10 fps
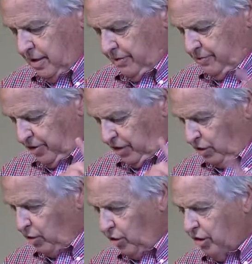For the
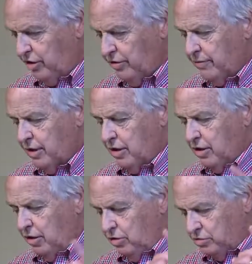Lord,
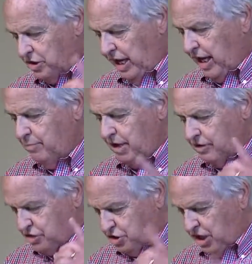whose name
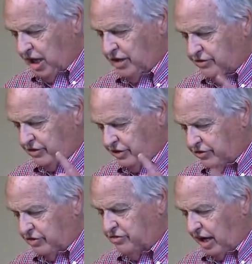is jealous, is
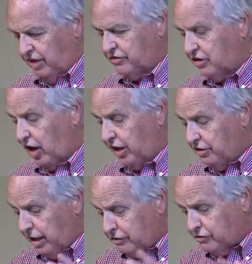a jealous God.
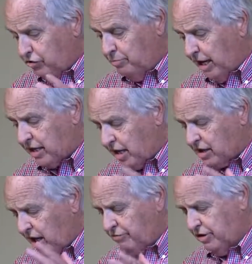Lest you make a
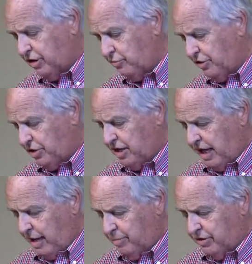covenant with the
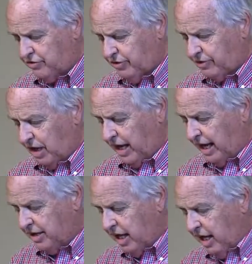inhabitants of the
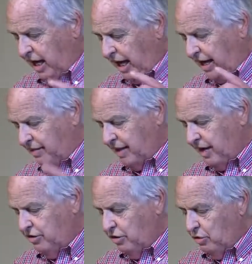land, and
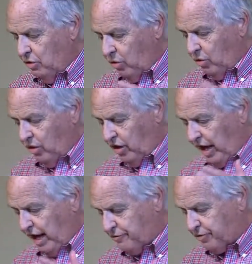then you whore
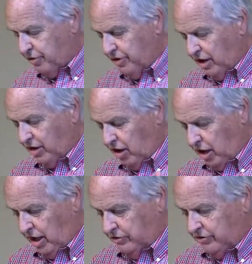after their
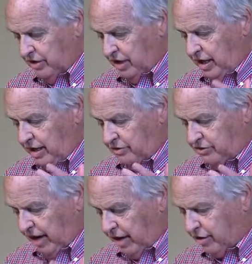gods and
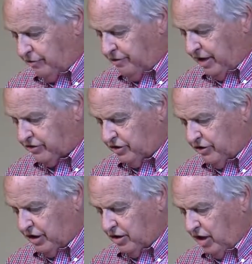sacrifice to
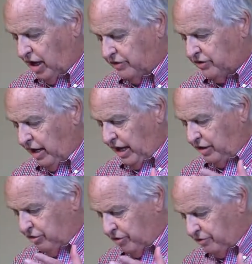their gods,
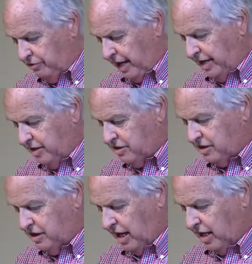and you're invited to
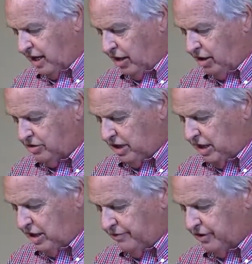take care to
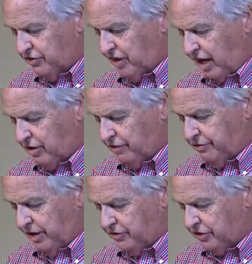eat of his
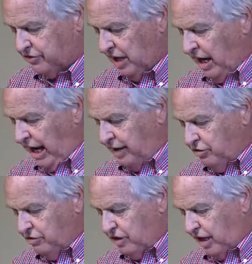sacrifices, and
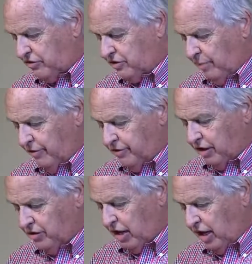you take some of
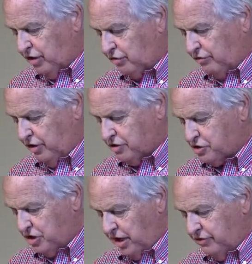their daughters for your
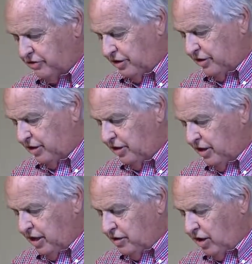sons, and their
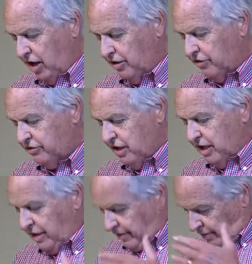daughters
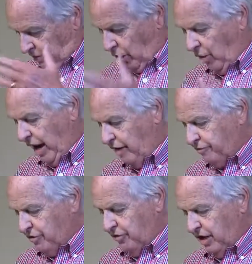go
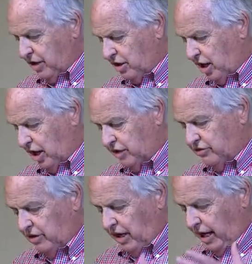after their
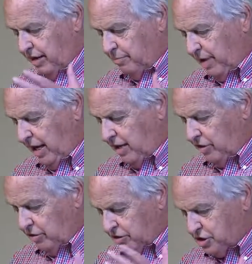gods, and make
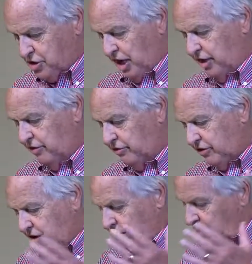your sons
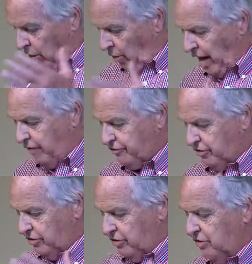go
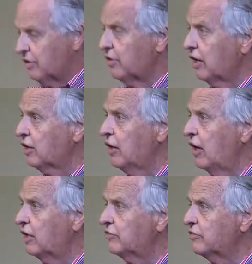after their
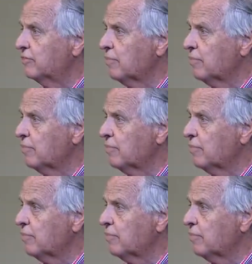gods.